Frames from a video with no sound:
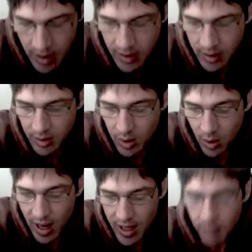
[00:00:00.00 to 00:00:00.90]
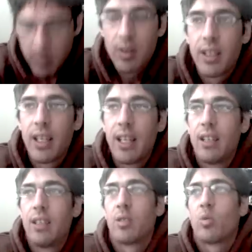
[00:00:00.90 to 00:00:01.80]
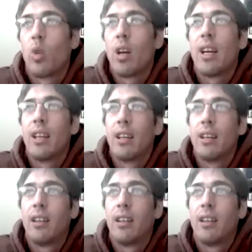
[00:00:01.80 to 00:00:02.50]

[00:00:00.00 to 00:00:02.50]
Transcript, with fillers: So I communicate in this way,